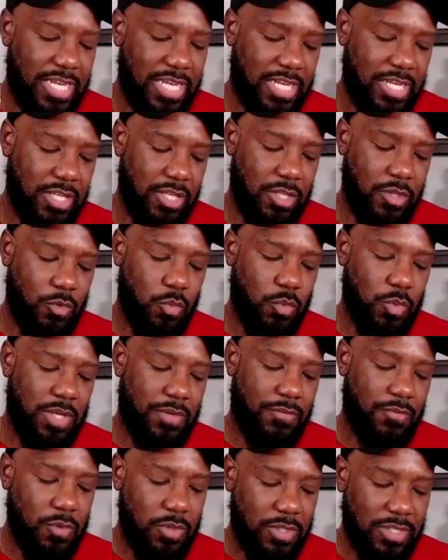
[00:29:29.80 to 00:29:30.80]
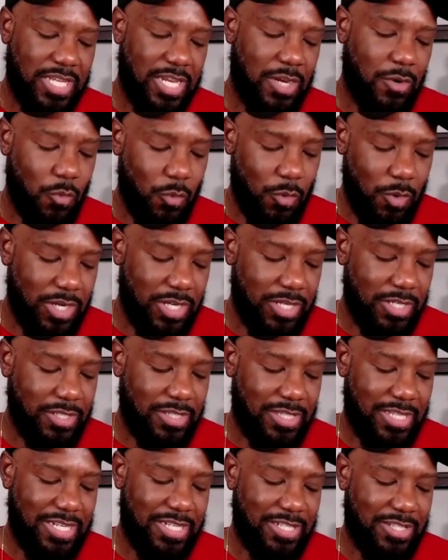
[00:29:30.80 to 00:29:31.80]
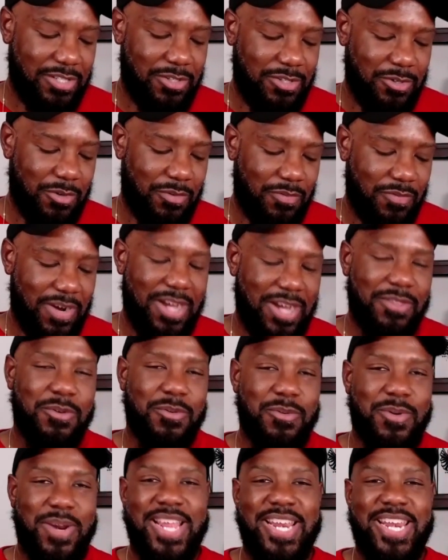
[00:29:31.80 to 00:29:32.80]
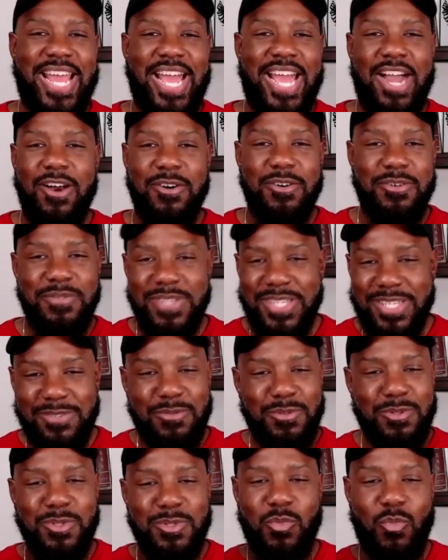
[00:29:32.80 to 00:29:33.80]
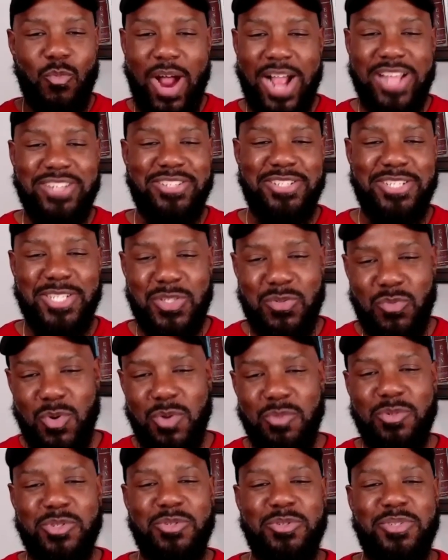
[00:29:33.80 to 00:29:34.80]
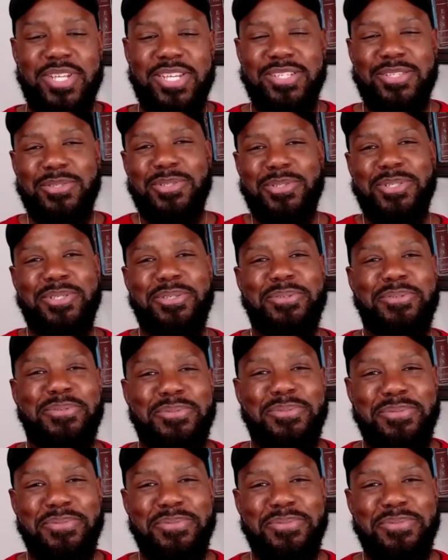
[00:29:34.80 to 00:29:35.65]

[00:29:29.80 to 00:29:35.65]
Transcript: thing you, if you could say one thing to your father right now, if he was watching this, what would you say to him?